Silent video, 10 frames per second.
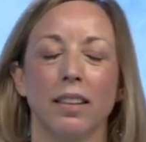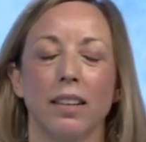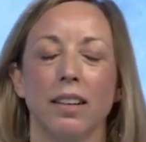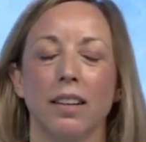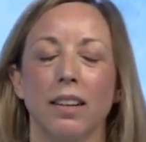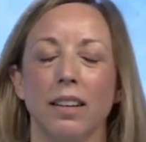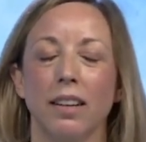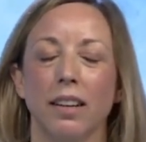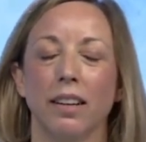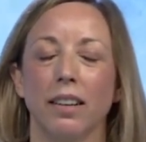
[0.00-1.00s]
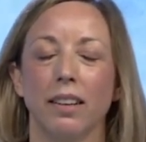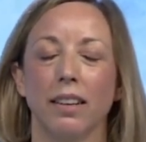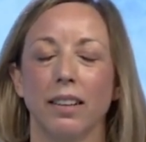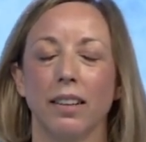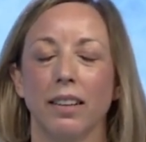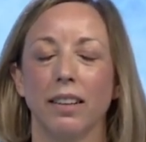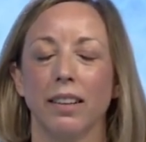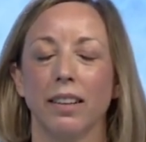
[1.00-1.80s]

No one is speaking in this clip.